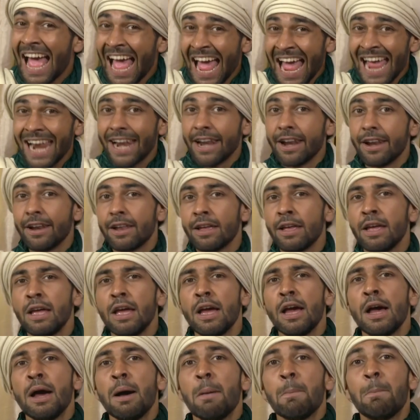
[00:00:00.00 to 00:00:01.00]
And
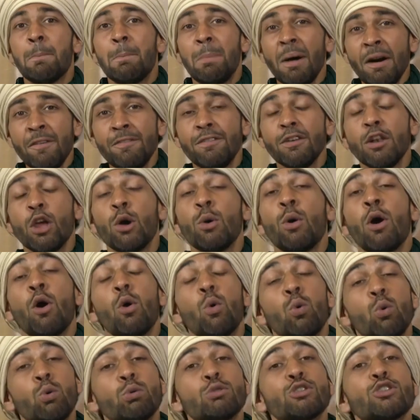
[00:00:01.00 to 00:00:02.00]
buffalo
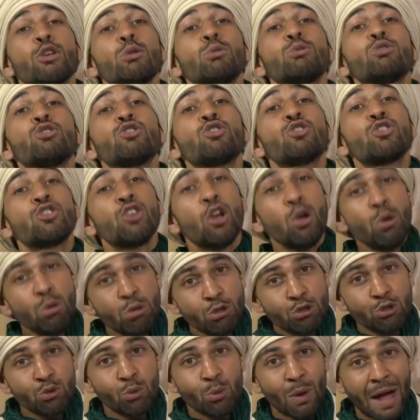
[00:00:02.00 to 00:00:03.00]
are also
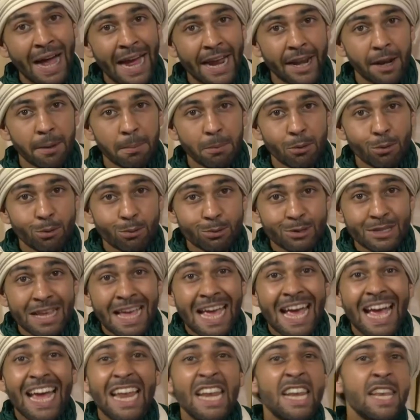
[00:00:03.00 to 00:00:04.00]
social animals
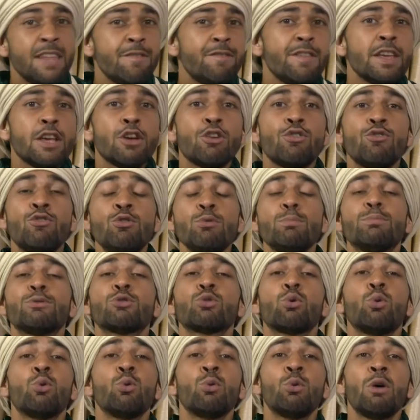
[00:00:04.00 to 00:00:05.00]
and live in groups
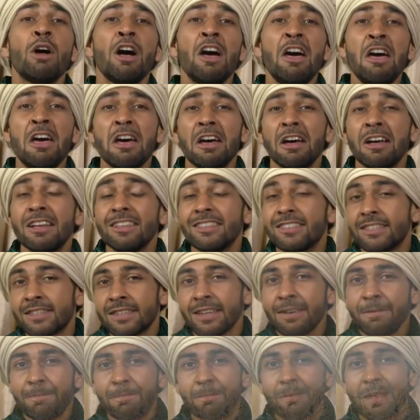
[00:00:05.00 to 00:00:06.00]
called
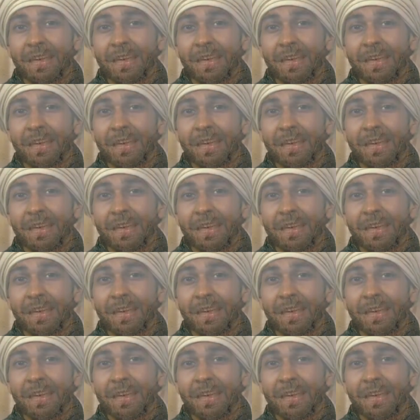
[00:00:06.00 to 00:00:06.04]
herds.